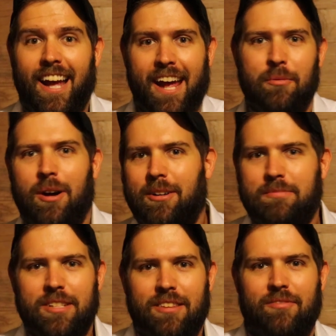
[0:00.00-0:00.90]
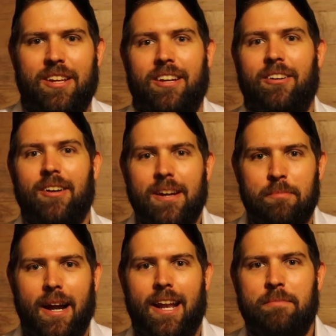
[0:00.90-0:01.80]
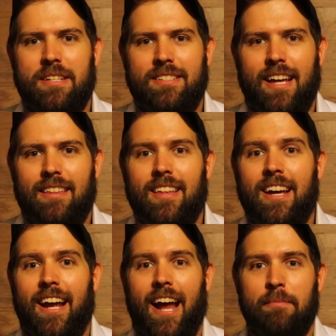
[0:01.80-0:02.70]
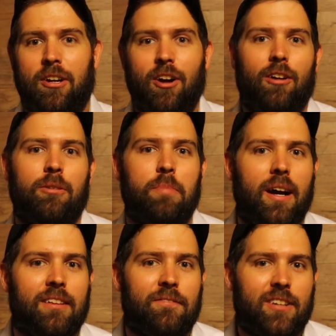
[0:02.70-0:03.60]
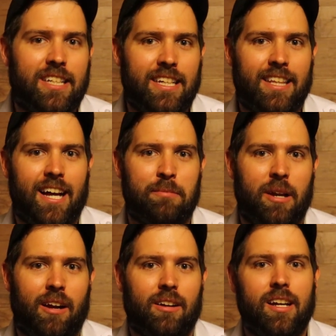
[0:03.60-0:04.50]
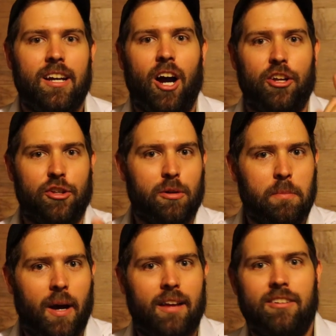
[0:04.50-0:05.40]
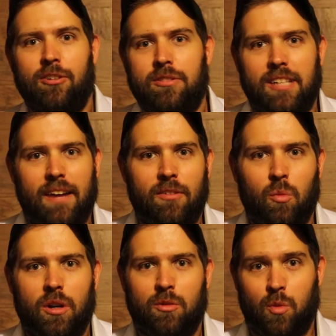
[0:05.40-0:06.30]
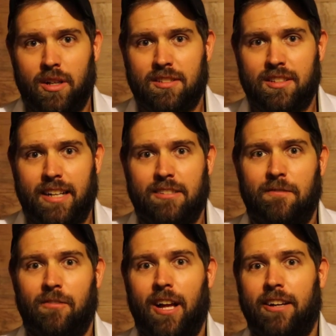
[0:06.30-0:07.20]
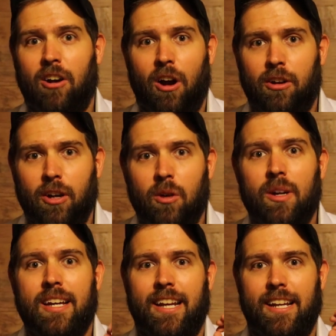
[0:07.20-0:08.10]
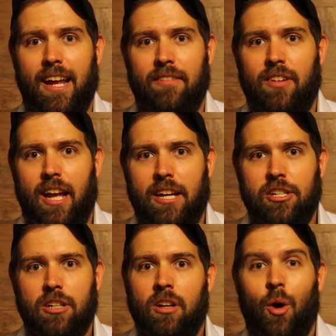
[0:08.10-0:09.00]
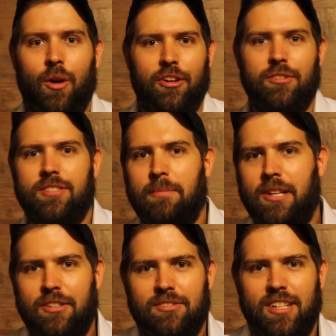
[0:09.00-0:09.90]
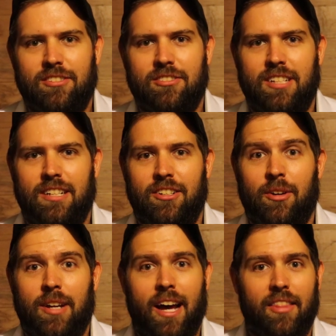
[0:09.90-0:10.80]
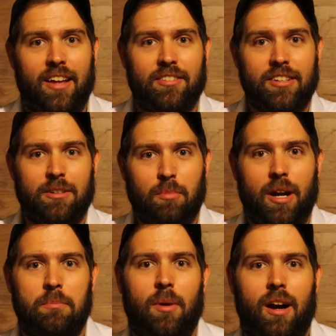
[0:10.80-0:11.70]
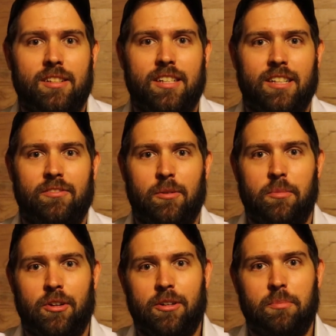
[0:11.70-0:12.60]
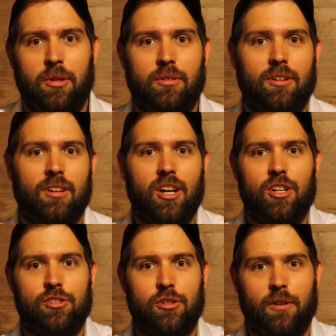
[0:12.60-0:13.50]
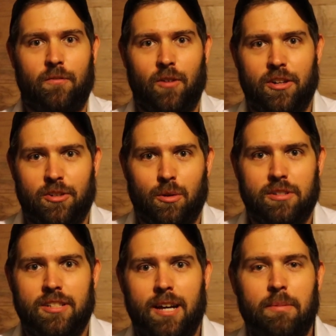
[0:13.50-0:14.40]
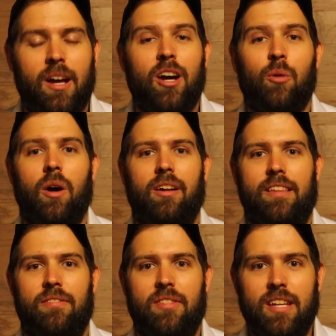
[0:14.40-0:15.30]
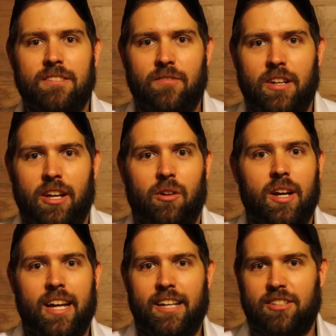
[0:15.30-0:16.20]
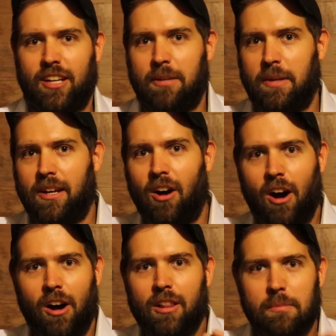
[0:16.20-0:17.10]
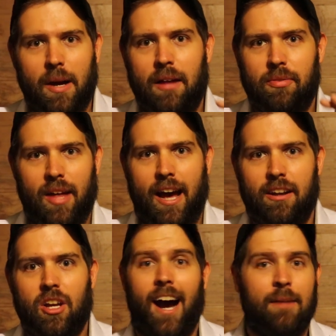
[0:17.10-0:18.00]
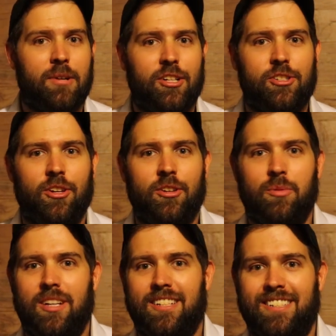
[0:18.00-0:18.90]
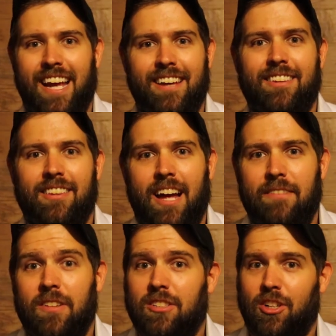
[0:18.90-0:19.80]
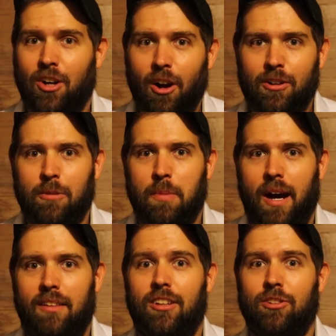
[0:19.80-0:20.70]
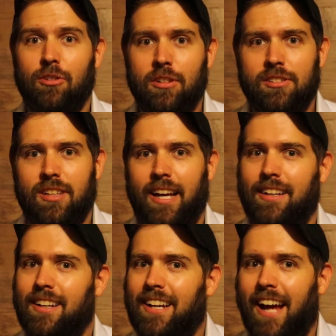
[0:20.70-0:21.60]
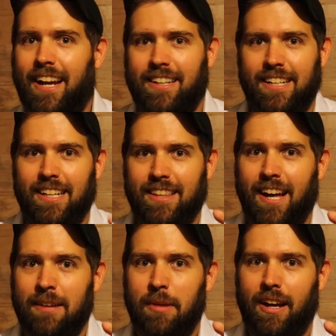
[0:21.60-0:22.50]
Hey, welcome to the video. My name is Seth and I'm a cargo pilot for Key Lime Air. Are you a pilot who has ever wondered what it's like to fly cargo in aviation? Or are you somebody who's interested in knowing how that little brown box gets from your computer to your front doorstep? Well, in this video, it's gonna be all about that. I'm gonna show you what a day in the life as a cargo pilot looks like at Key Lime